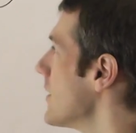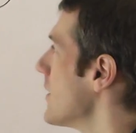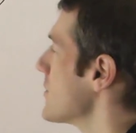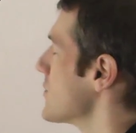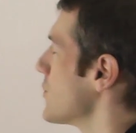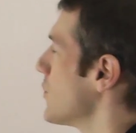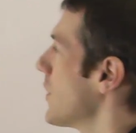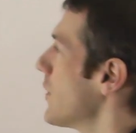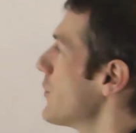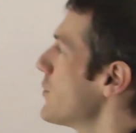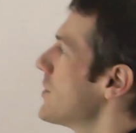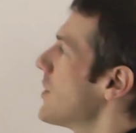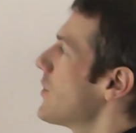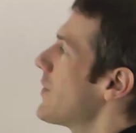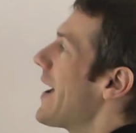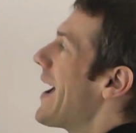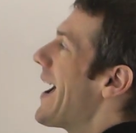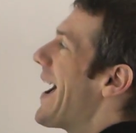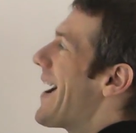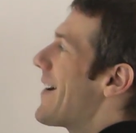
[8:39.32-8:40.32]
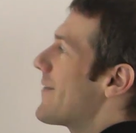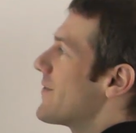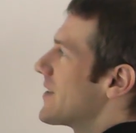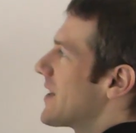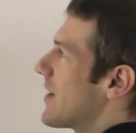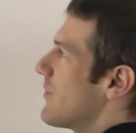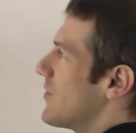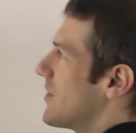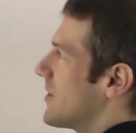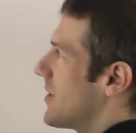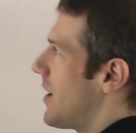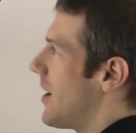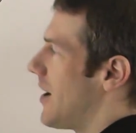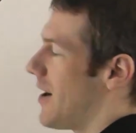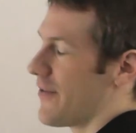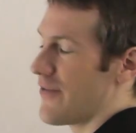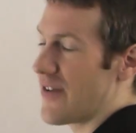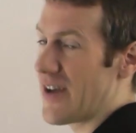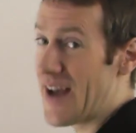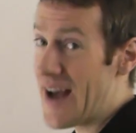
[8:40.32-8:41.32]
So although you don't have to get rid of the
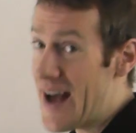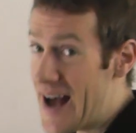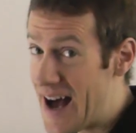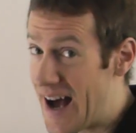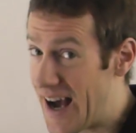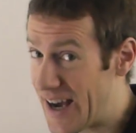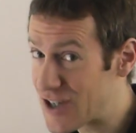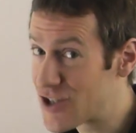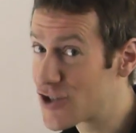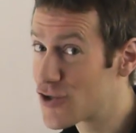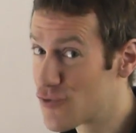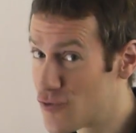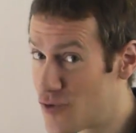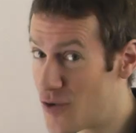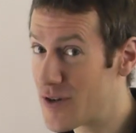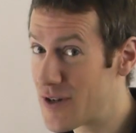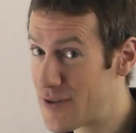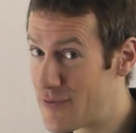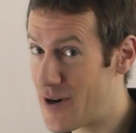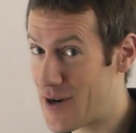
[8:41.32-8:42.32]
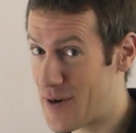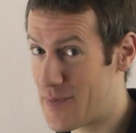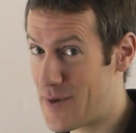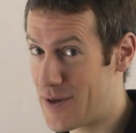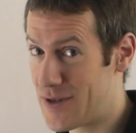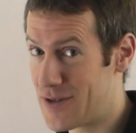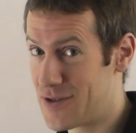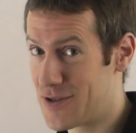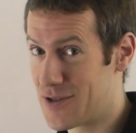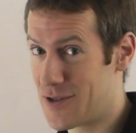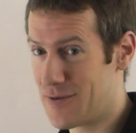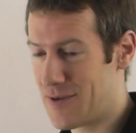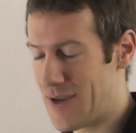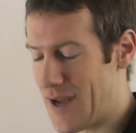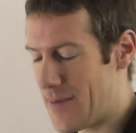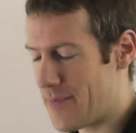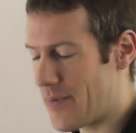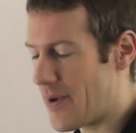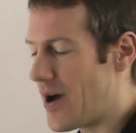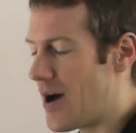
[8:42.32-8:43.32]
half here, I strongly recommend you do.
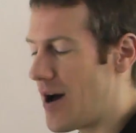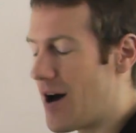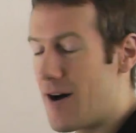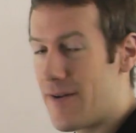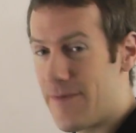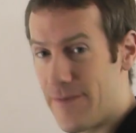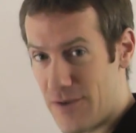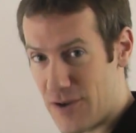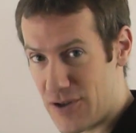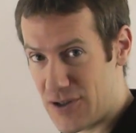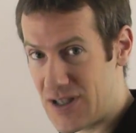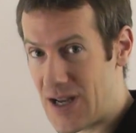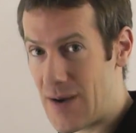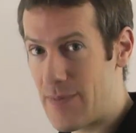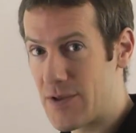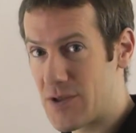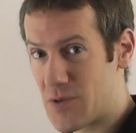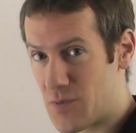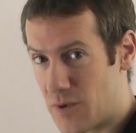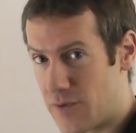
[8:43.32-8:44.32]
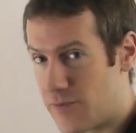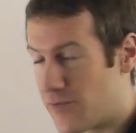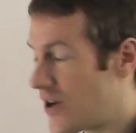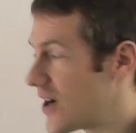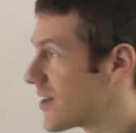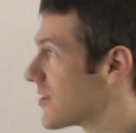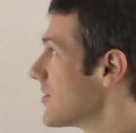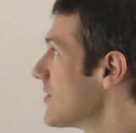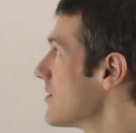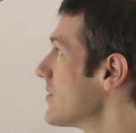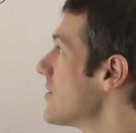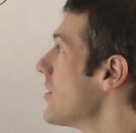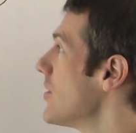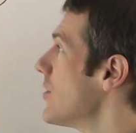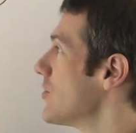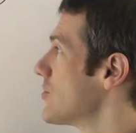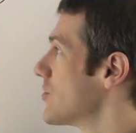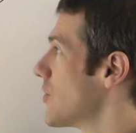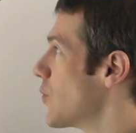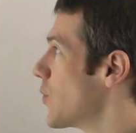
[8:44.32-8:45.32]
Yep, our first step is to remove fractions,
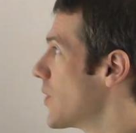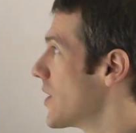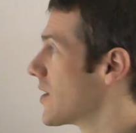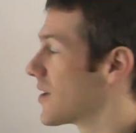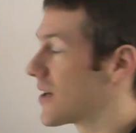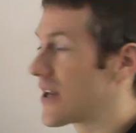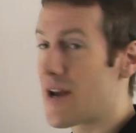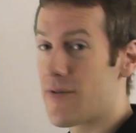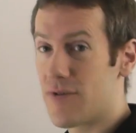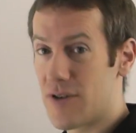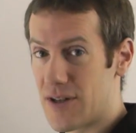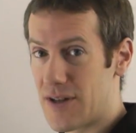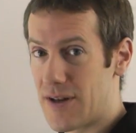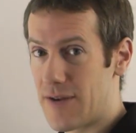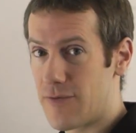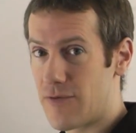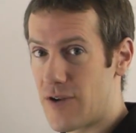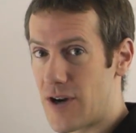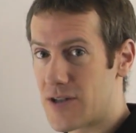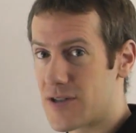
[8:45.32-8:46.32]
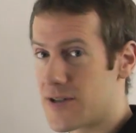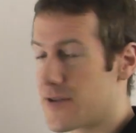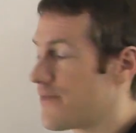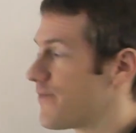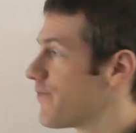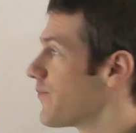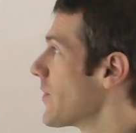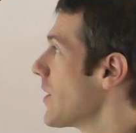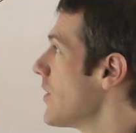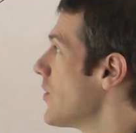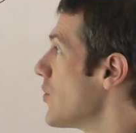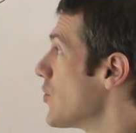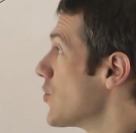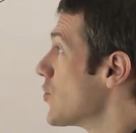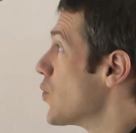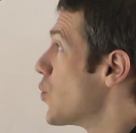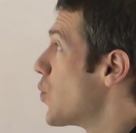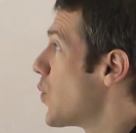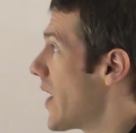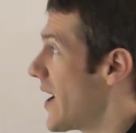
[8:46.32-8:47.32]
so we're going to get rid of that fraction.
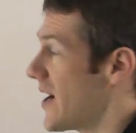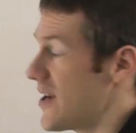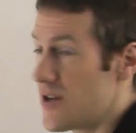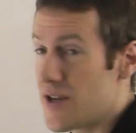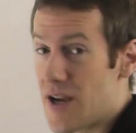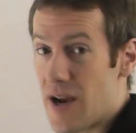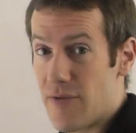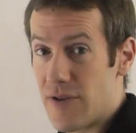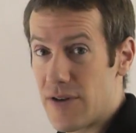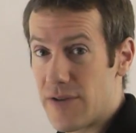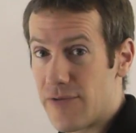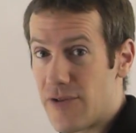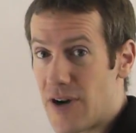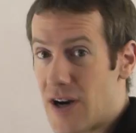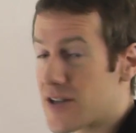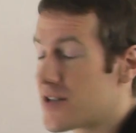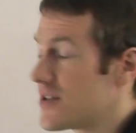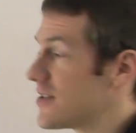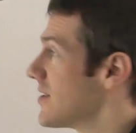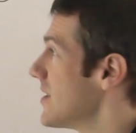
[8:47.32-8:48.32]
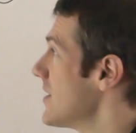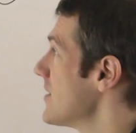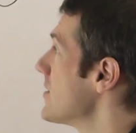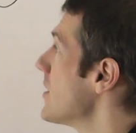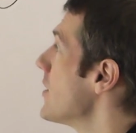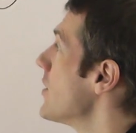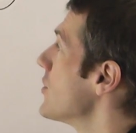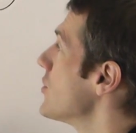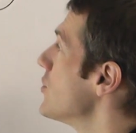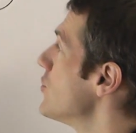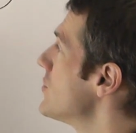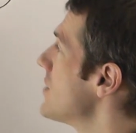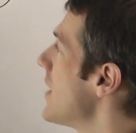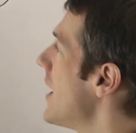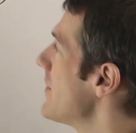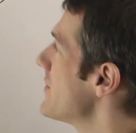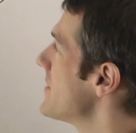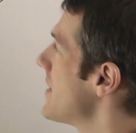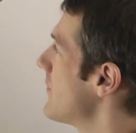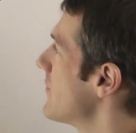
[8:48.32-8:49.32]
The way you get rid of fractions is you
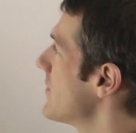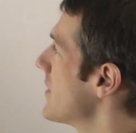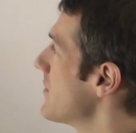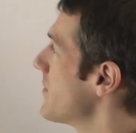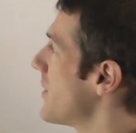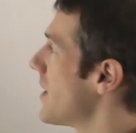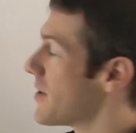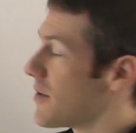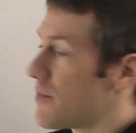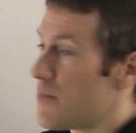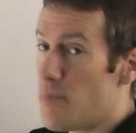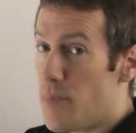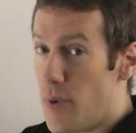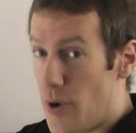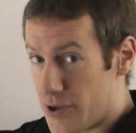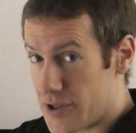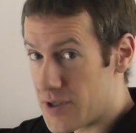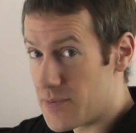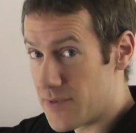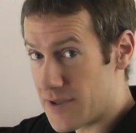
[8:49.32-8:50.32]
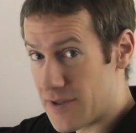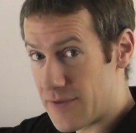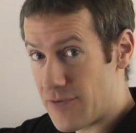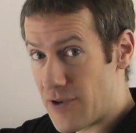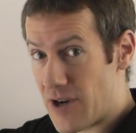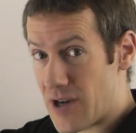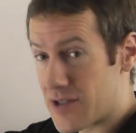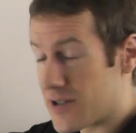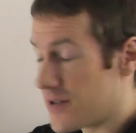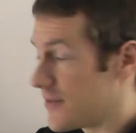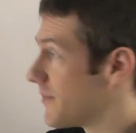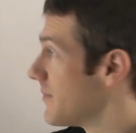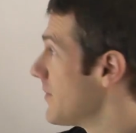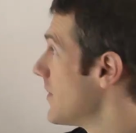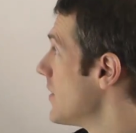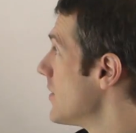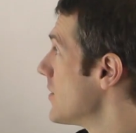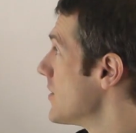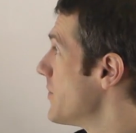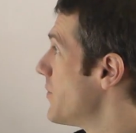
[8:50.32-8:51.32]
times everything by the bottom of the fraction.
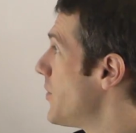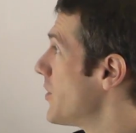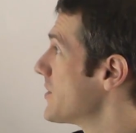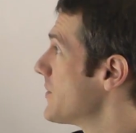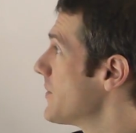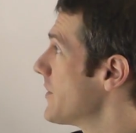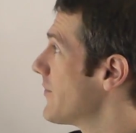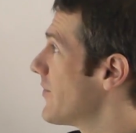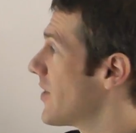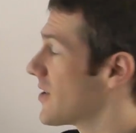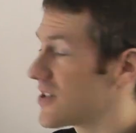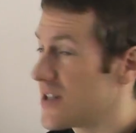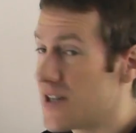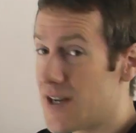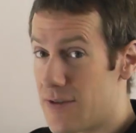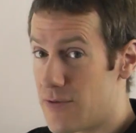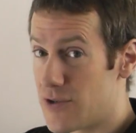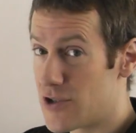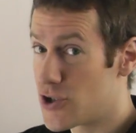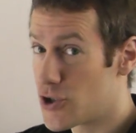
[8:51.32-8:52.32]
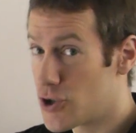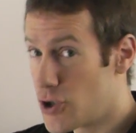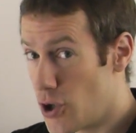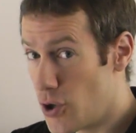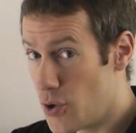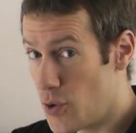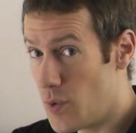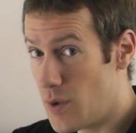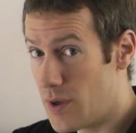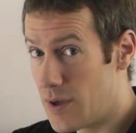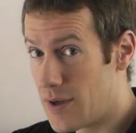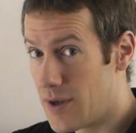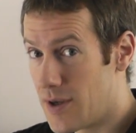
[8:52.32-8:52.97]
The bottom of the fraction here is 2,